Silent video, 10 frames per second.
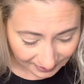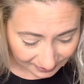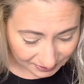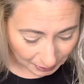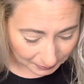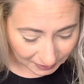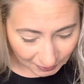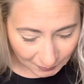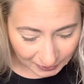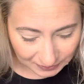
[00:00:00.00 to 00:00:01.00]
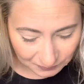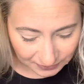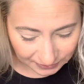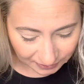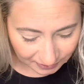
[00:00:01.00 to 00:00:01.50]
So I'm going to go in with
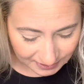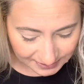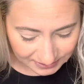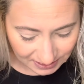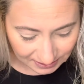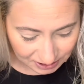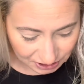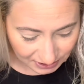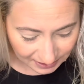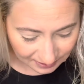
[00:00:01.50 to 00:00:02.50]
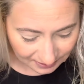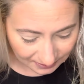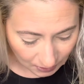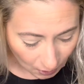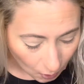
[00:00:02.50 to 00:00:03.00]
a crease shade
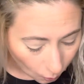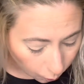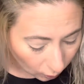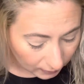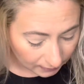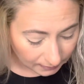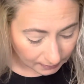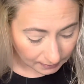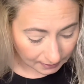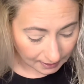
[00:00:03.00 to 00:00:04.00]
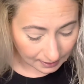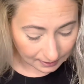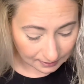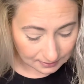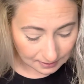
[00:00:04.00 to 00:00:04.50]

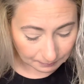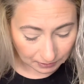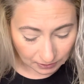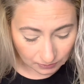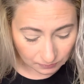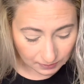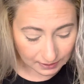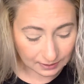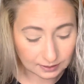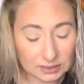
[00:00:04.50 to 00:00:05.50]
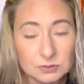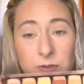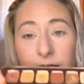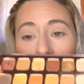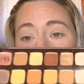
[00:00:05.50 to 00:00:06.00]
and I'm going to go right next to
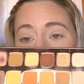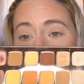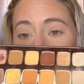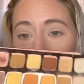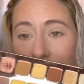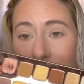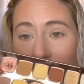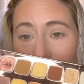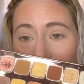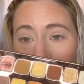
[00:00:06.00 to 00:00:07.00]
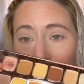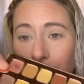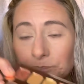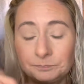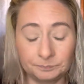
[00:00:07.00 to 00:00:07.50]
it in the shade
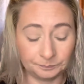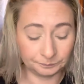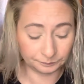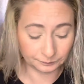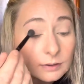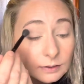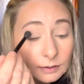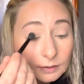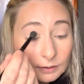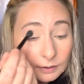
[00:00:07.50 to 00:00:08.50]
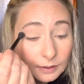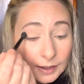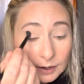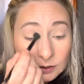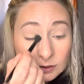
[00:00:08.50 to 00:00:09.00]
Dame.
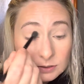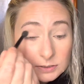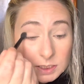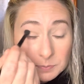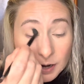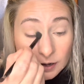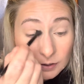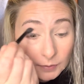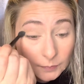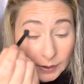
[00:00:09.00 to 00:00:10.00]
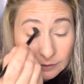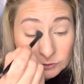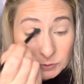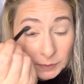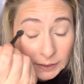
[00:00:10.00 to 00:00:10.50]
And tomorrow
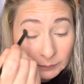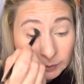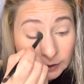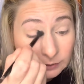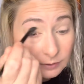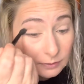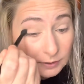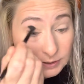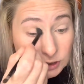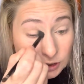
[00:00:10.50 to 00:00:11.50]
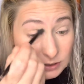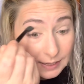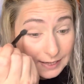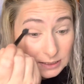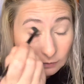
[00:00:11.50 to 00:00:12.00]
after work, we're going to go to the
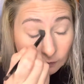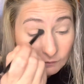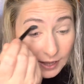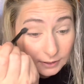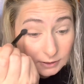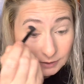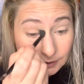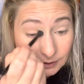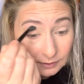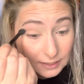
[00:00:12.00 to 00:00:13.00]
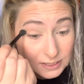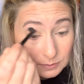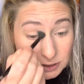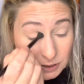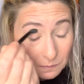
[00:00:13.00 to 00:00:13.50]
Cheesecake Factory. That's where
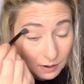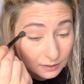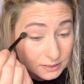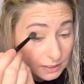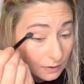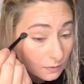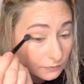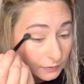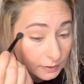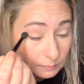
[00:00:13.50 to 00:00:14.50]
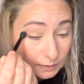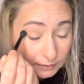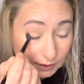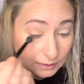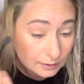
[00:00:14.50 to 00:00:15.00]
she wanted to go for her
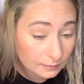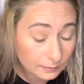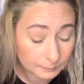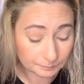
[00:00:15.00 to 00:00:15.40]
birthday dinner.